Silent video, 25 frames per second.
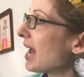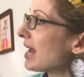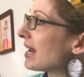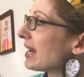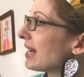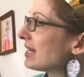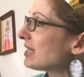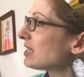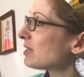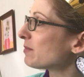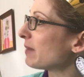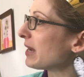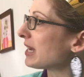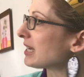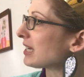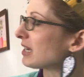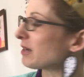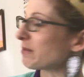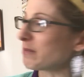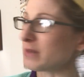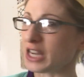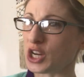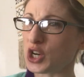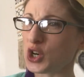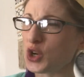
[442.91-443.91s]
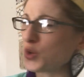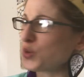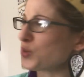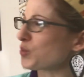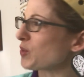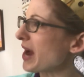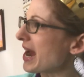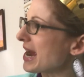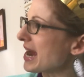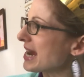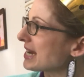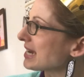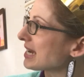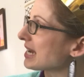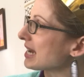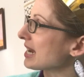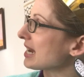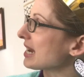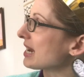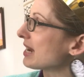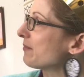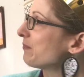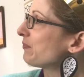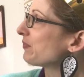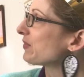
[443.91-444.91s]
It's making me
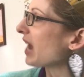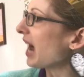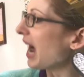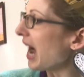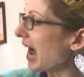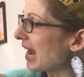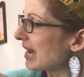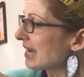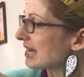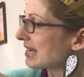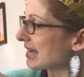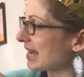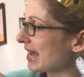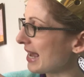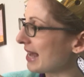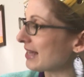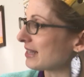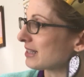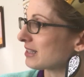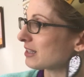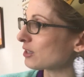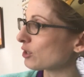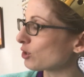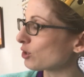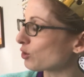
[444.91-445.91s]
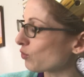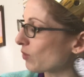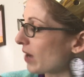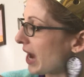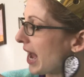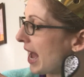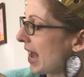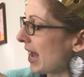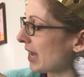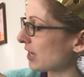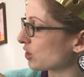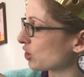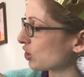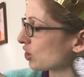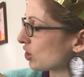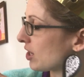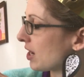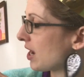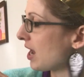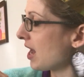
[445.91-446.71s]
cranky. I can't scratch.